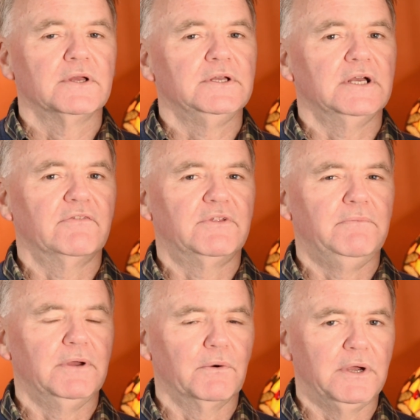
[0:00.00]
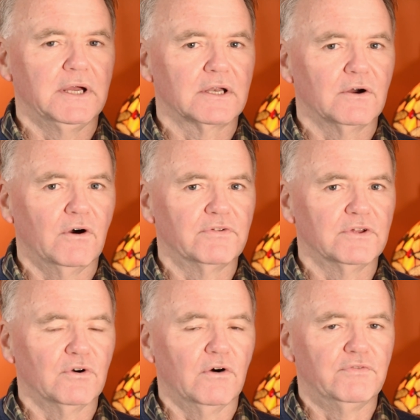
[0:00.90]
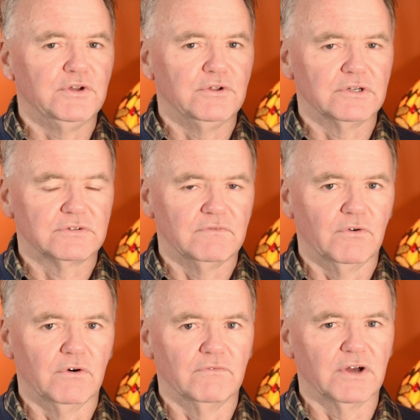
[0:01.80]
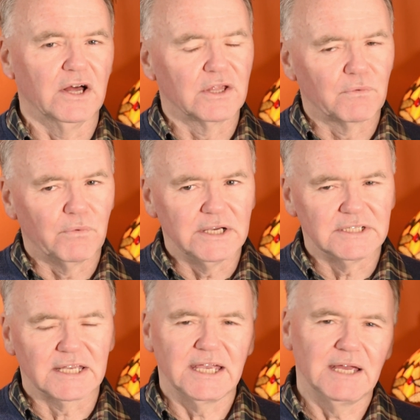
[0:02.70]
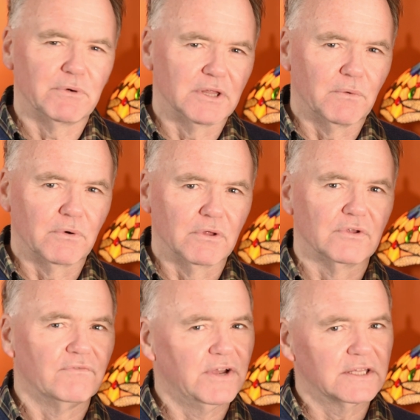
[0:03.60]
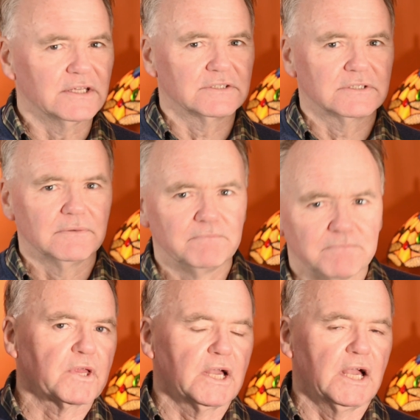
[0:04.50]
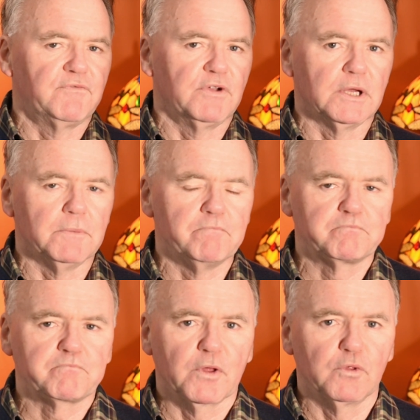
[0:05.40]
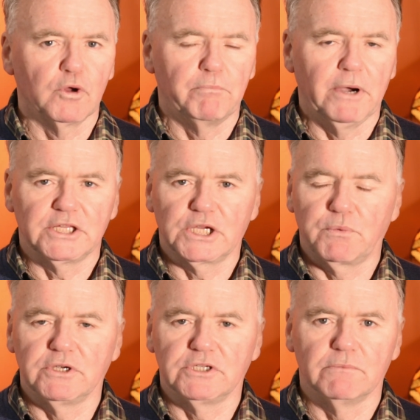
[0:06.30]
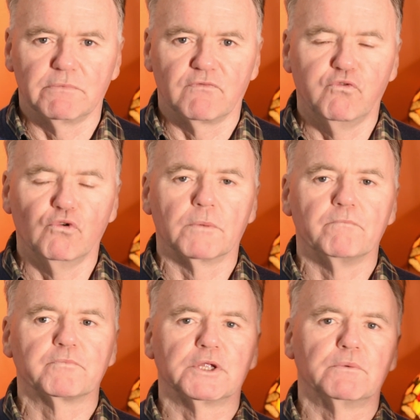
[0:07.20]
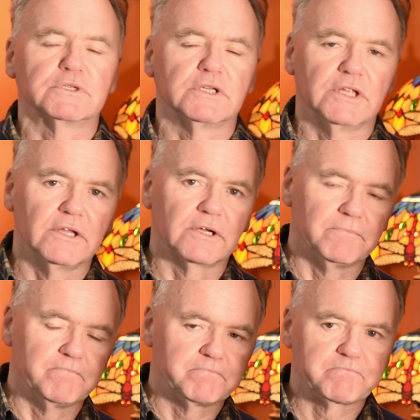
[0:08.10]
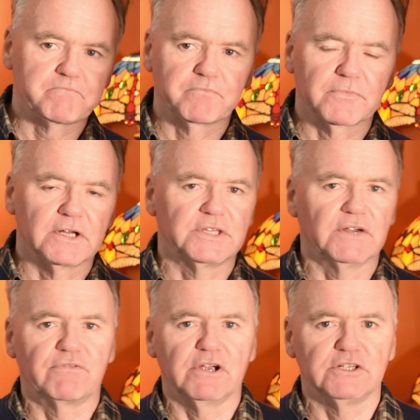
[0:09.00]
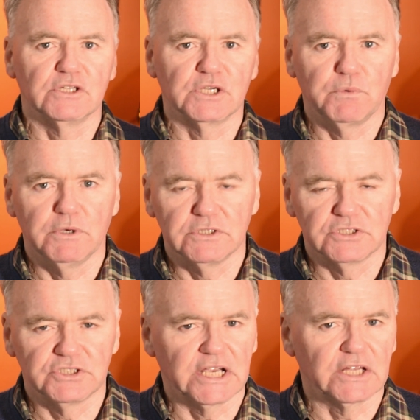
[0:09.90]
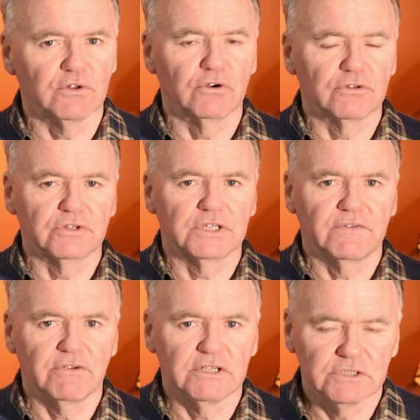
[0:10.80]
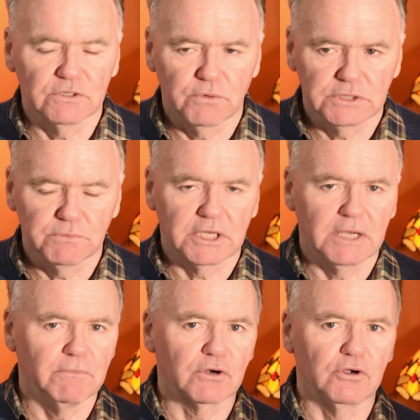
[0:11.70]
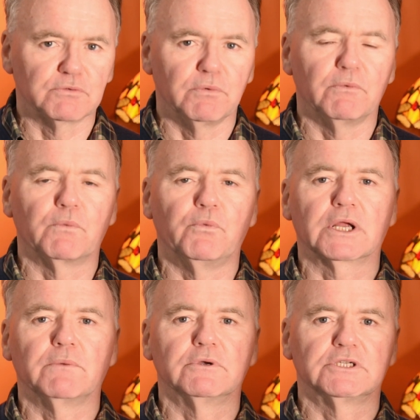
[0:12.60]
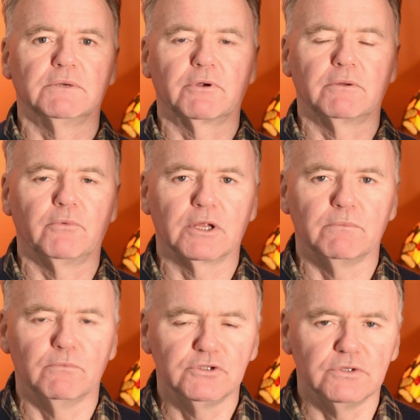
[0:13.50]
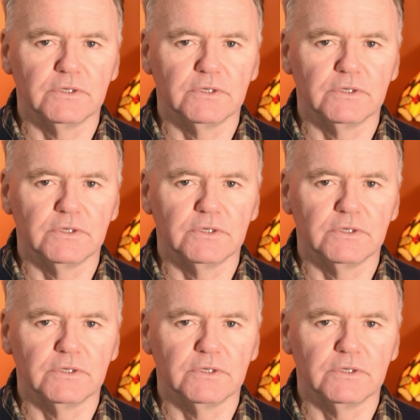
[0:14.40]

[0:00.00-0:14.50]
you have to be aware of the units involved. Otherwise, again, we're in a world of vagueness. If you look back to question number 4, there was another differential equation, second order differential equation we came across when we were working with simple harmonic motion,